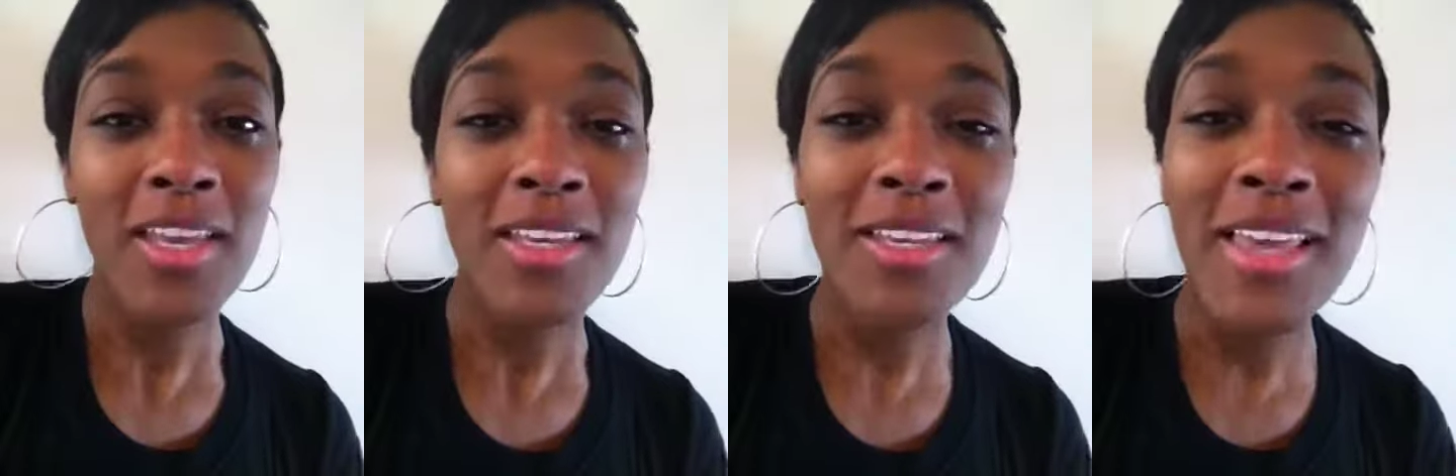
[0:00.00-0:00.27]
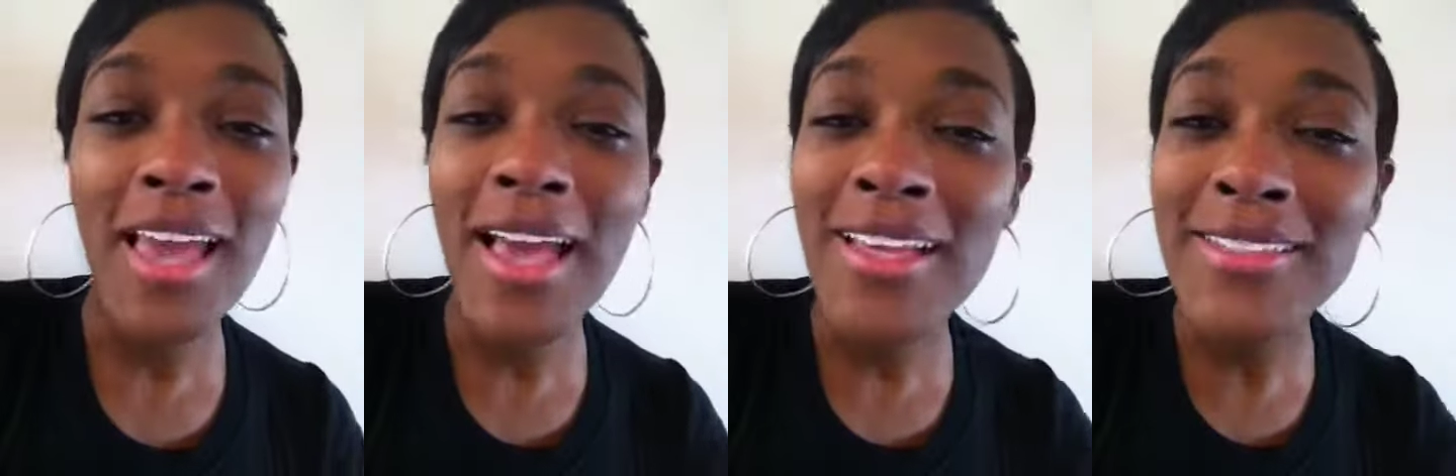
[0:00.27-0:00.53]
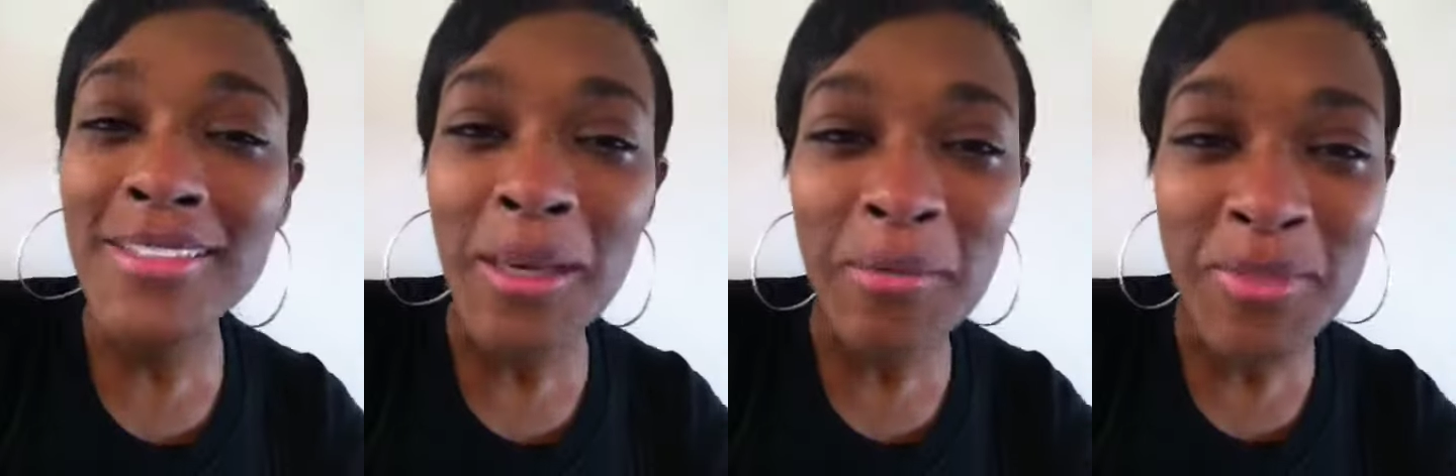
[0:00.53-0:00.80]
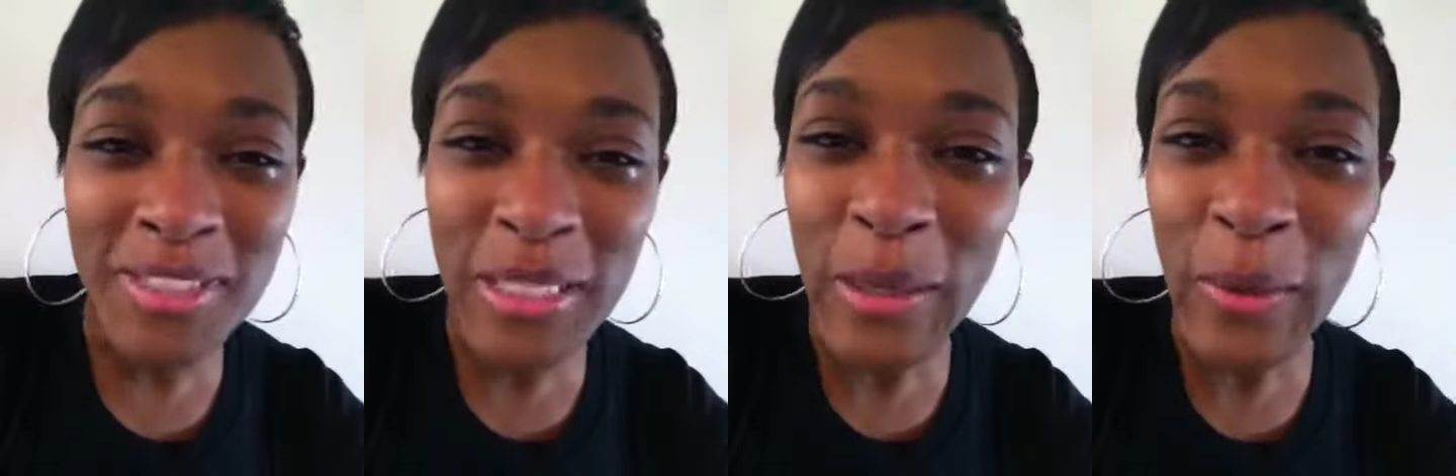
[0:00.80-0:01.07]
Yes,
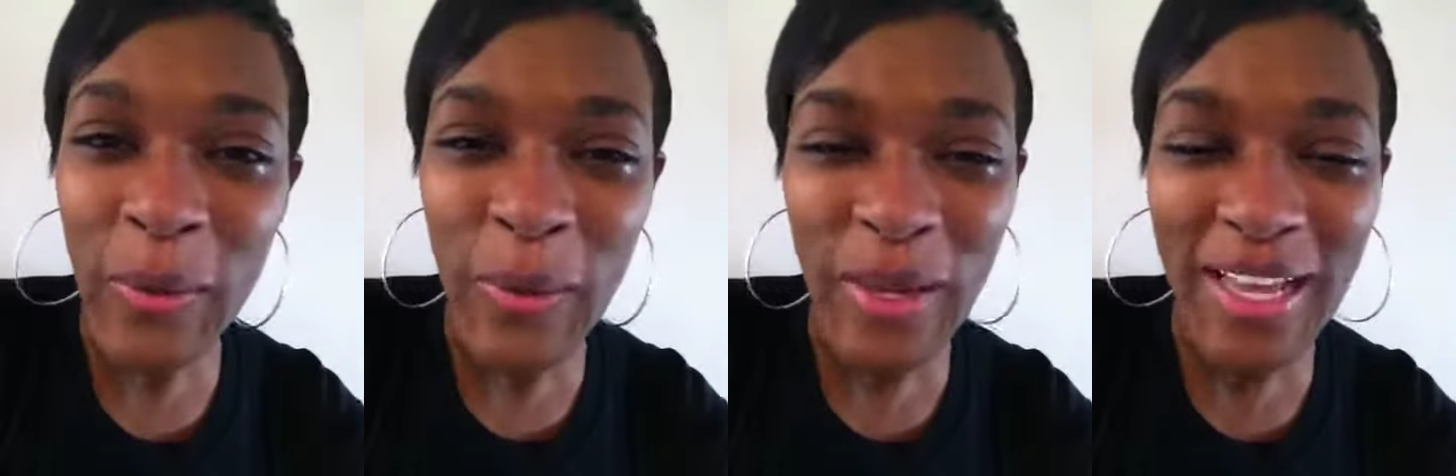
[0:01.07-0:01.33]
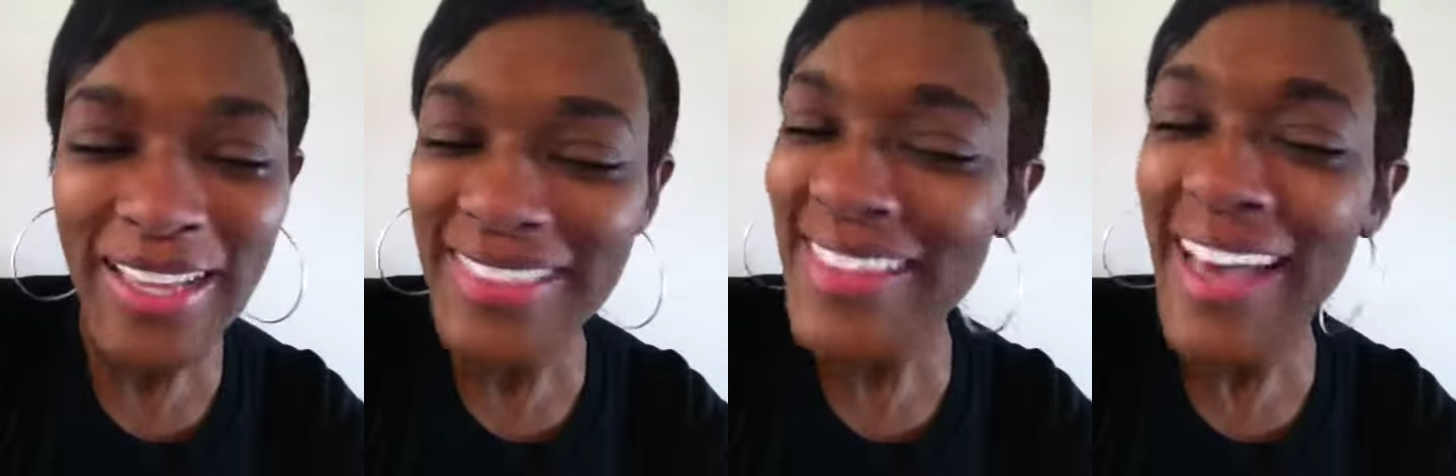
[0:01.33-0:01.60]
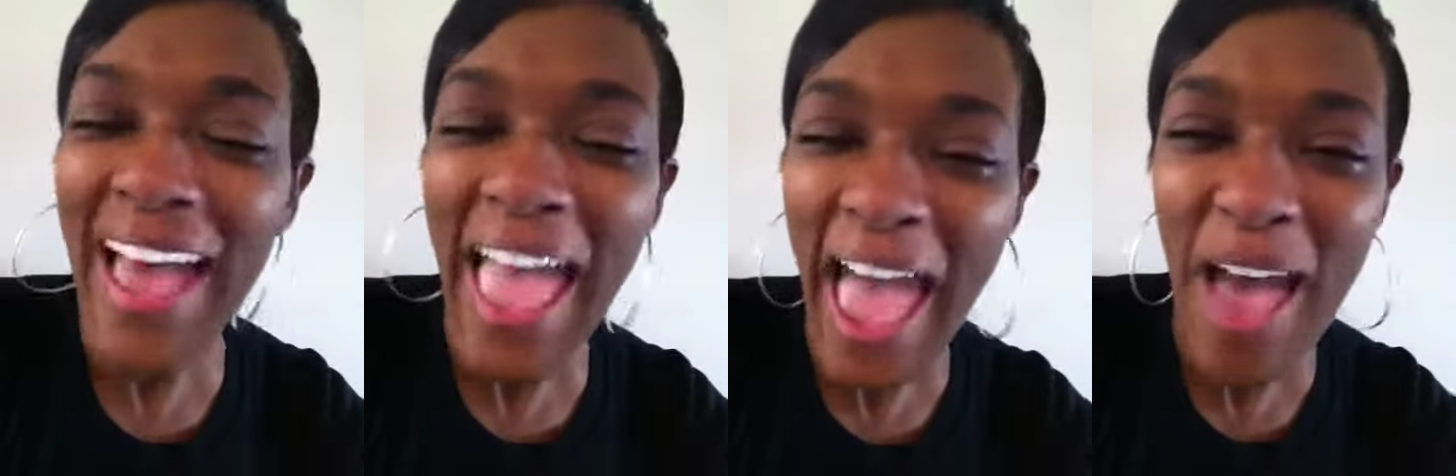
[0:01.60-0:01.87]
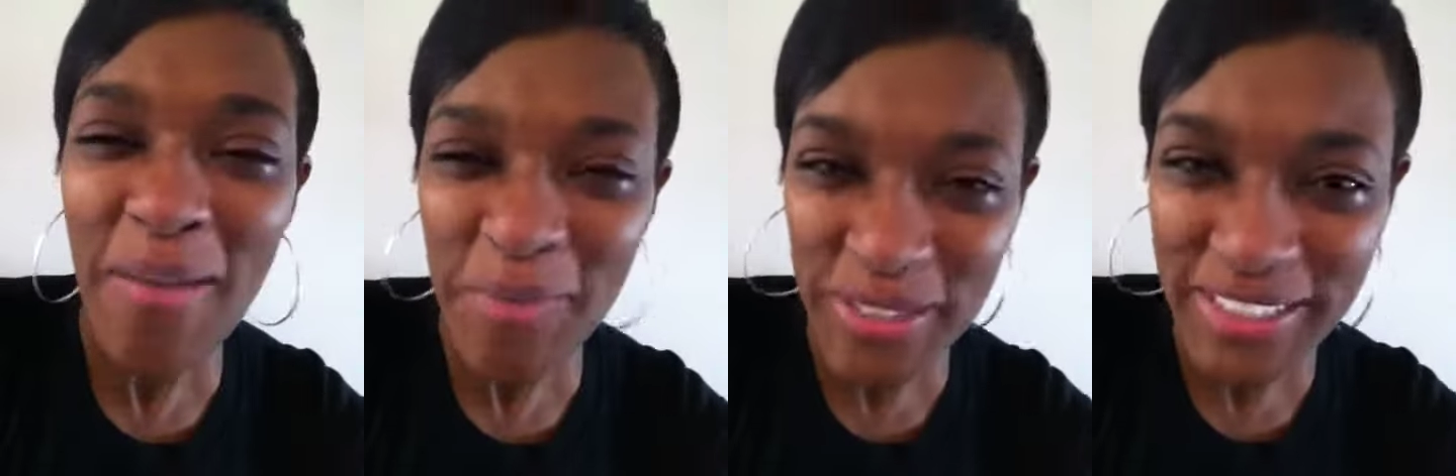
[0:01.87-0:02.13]
I'm still the
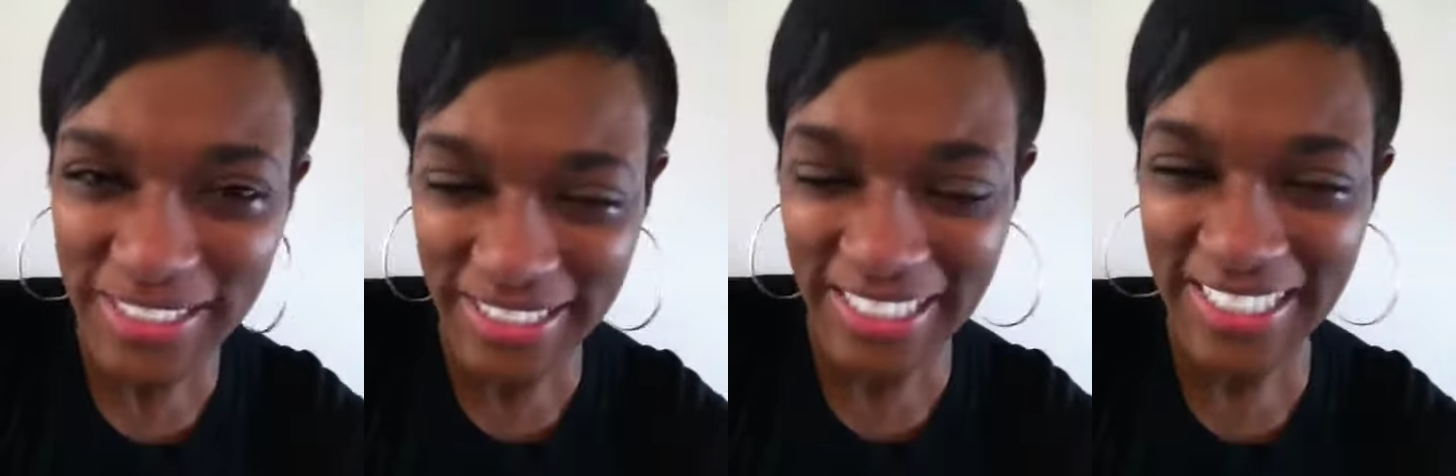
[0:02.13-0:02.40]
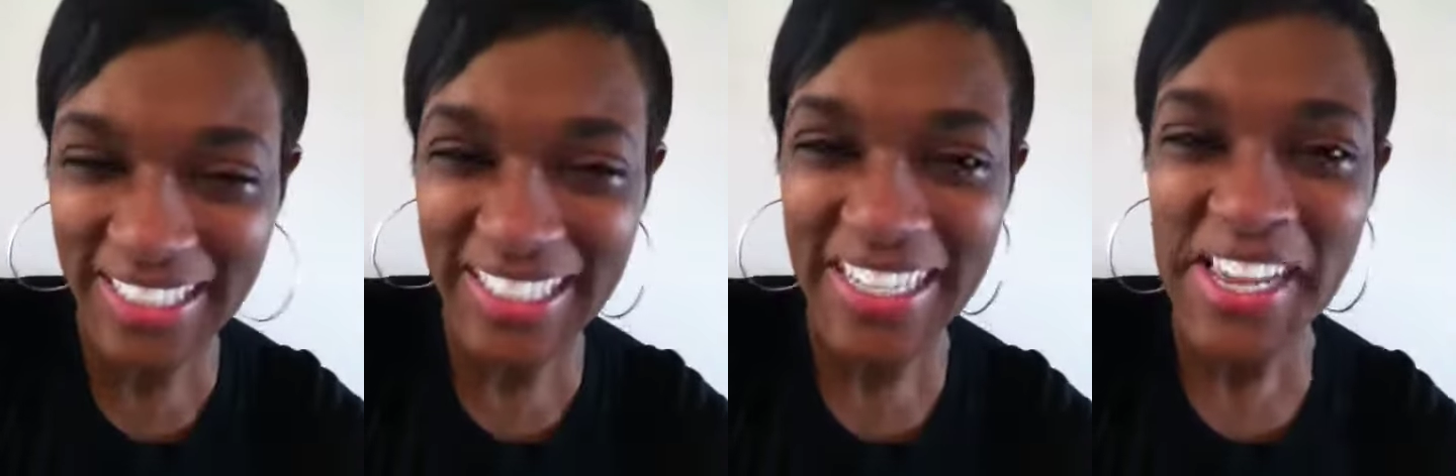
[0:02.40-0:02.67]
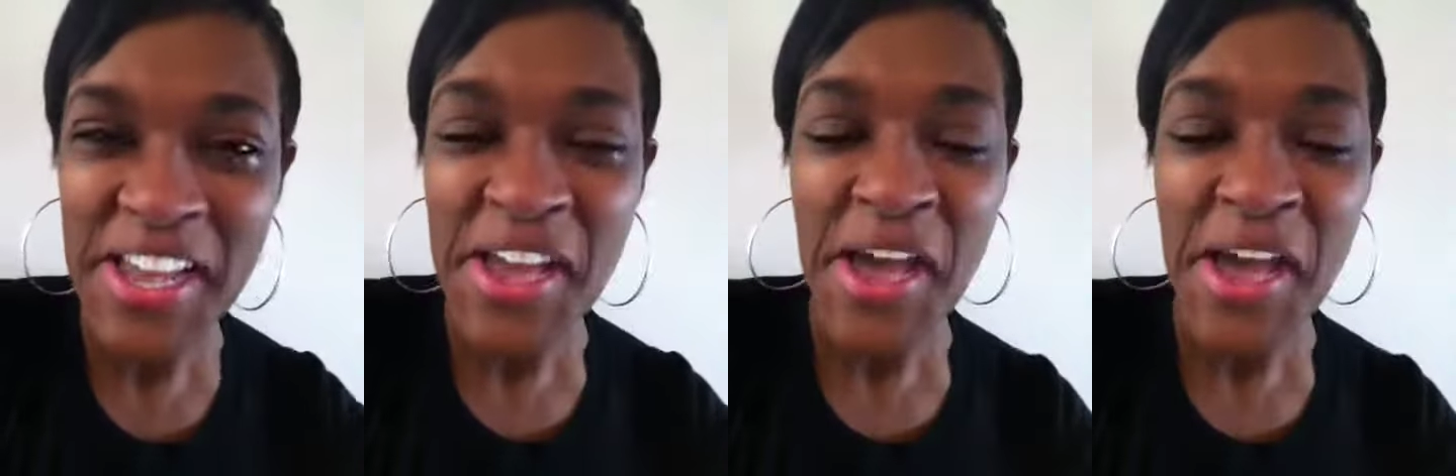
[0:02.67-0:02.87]
happy chick.